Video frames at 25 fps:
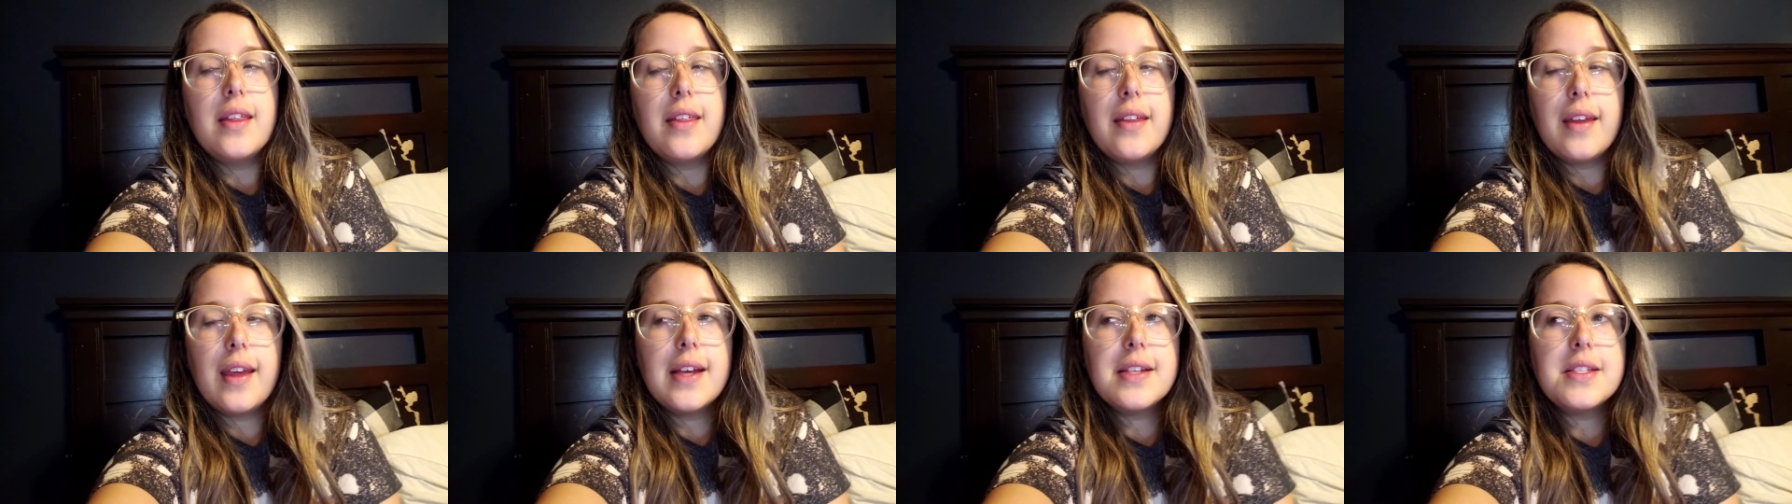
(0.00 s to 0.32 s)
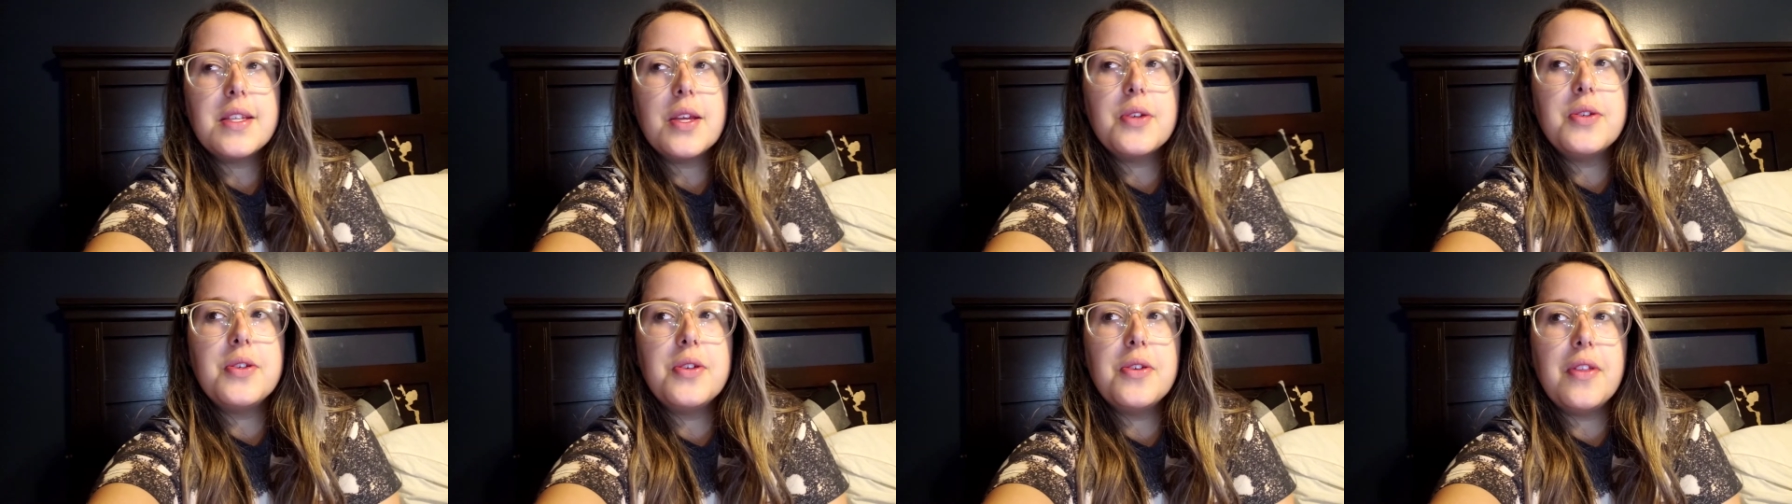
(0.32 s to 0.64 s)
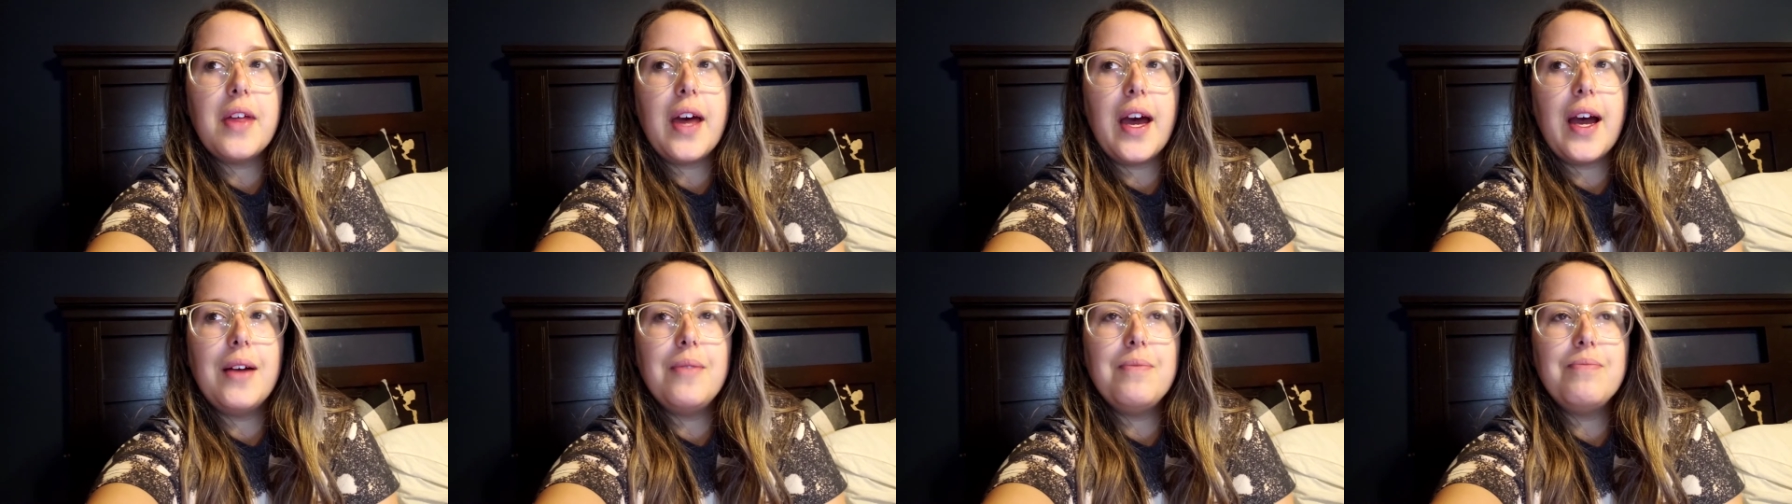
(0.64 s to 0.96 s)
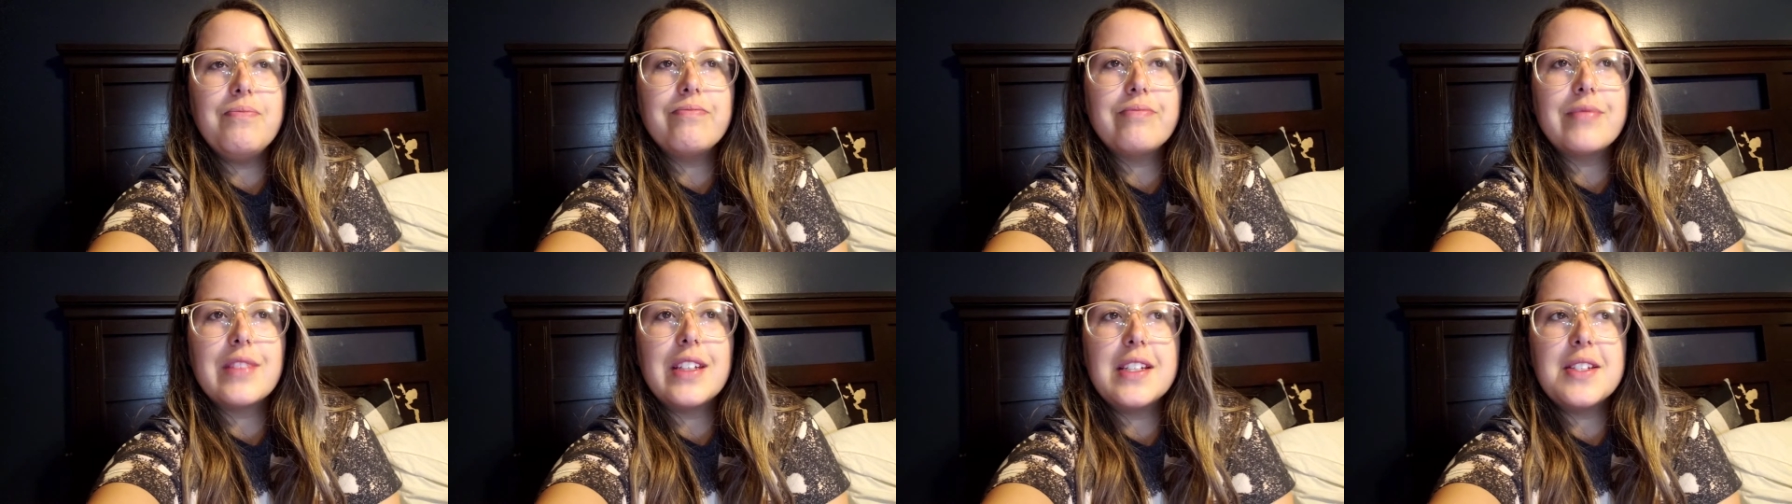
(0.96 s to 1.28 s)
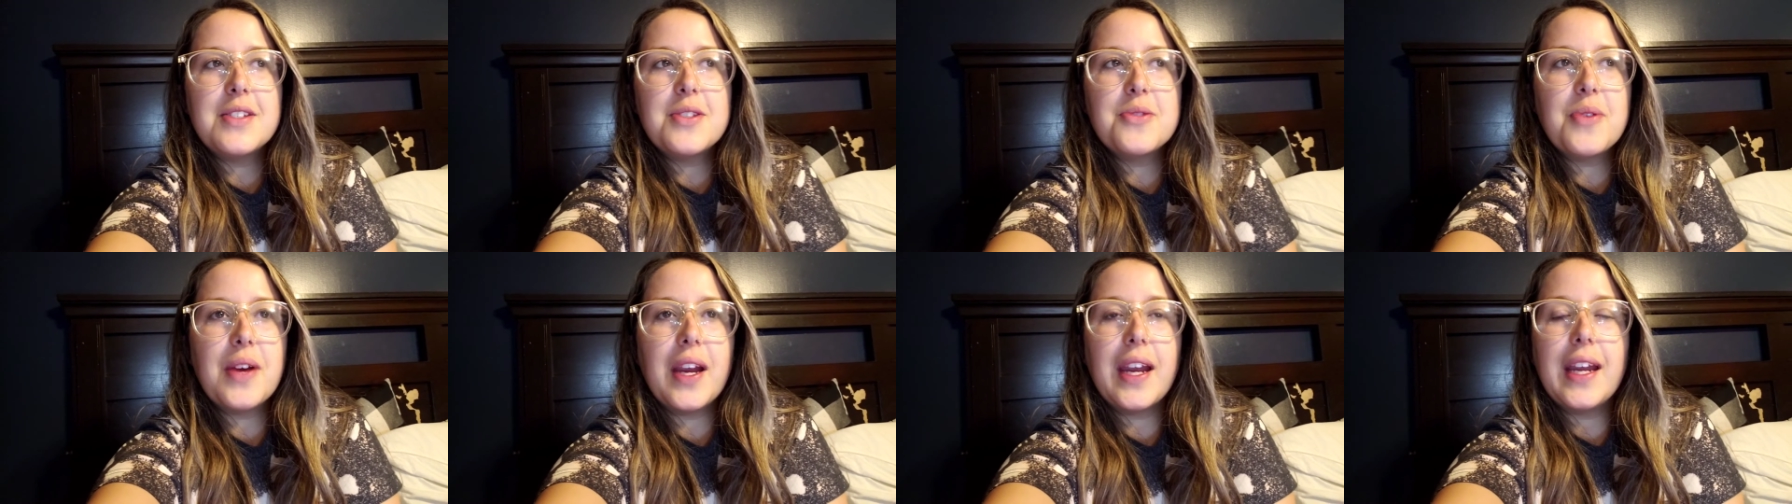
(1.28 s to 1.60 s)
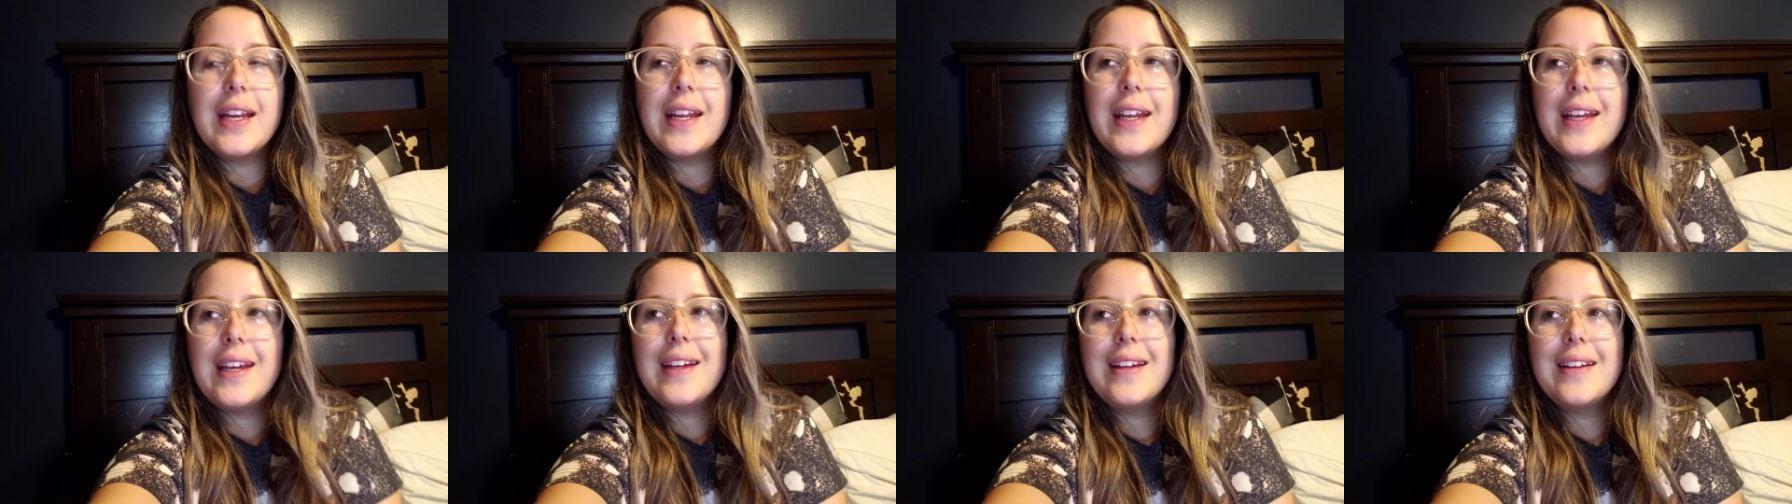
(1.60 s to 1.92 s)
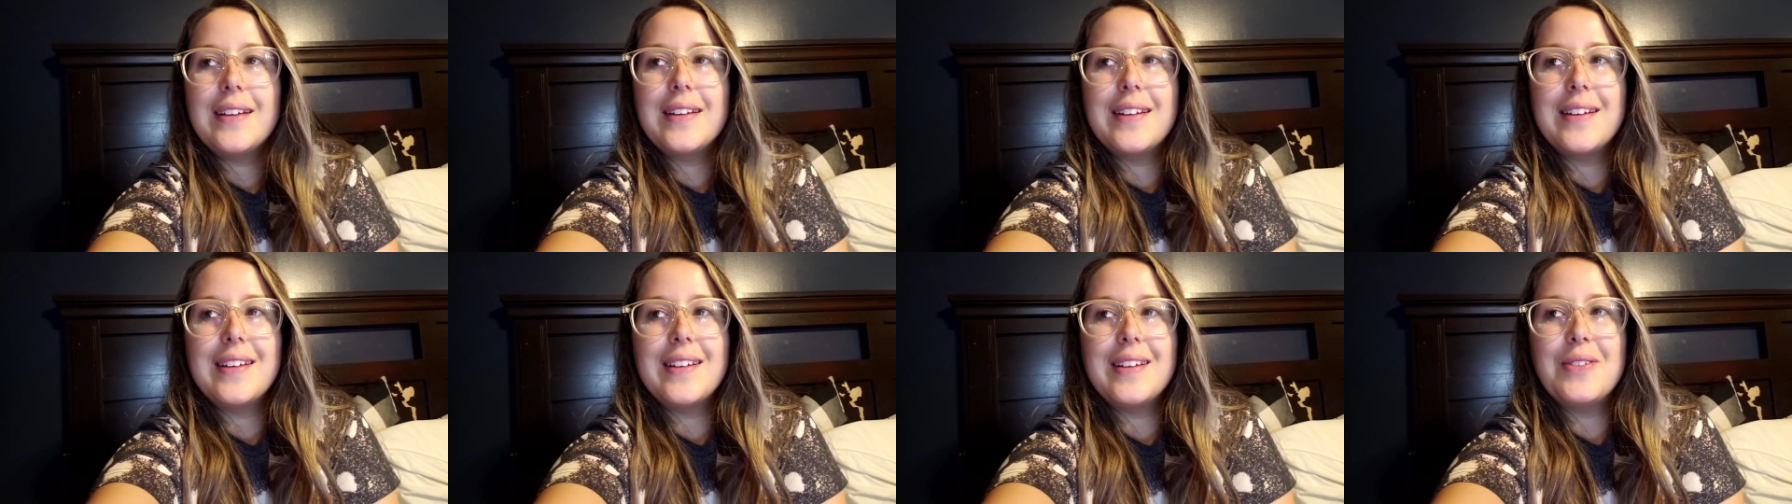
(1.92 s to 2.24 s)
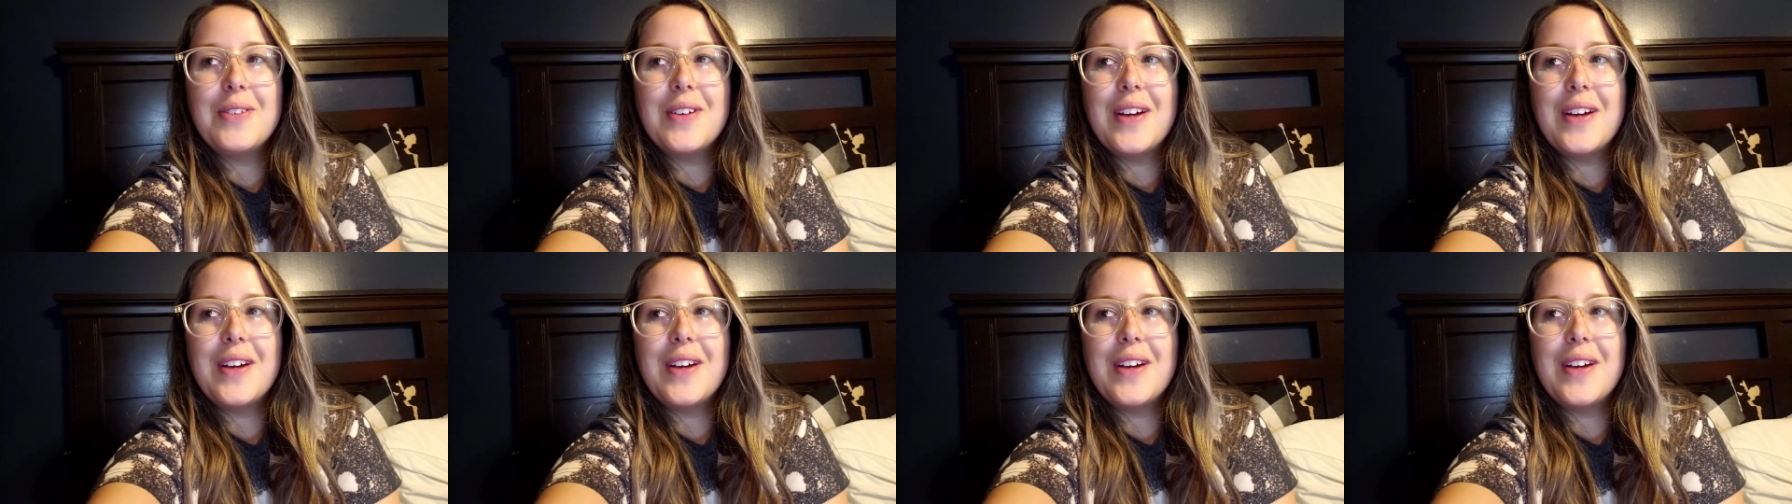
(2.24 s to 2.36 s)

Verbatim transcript: I guess I'll do that. It's raining.